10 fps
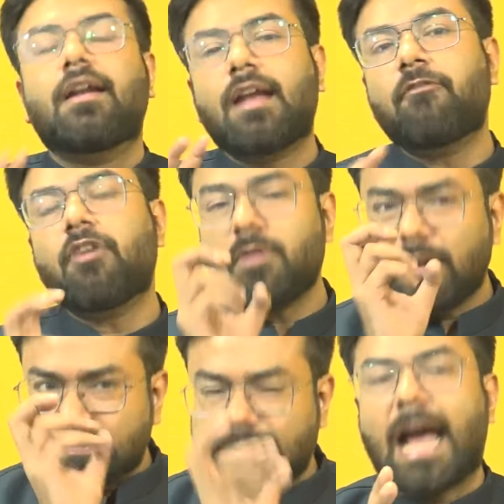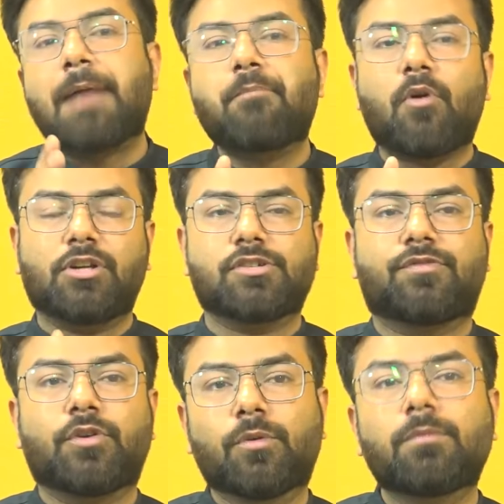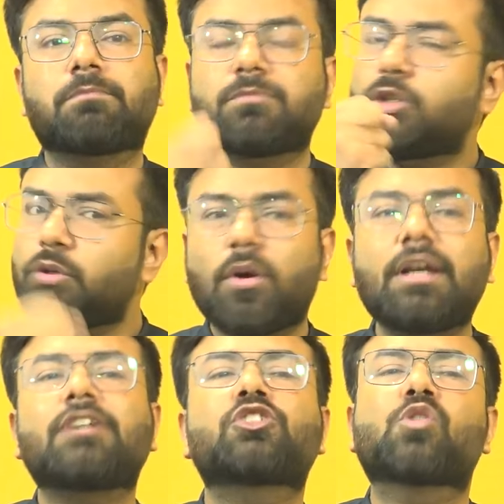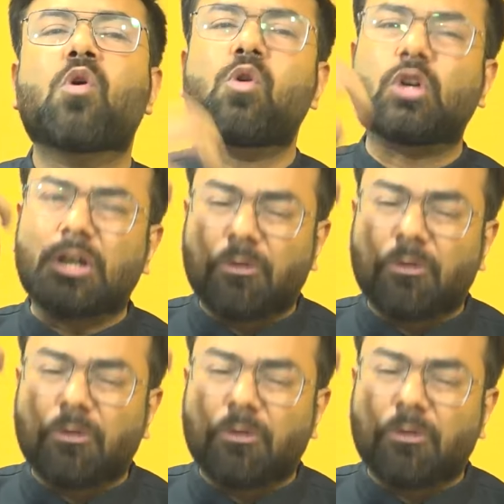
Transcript: Now, from an exam point of view, you don't need to go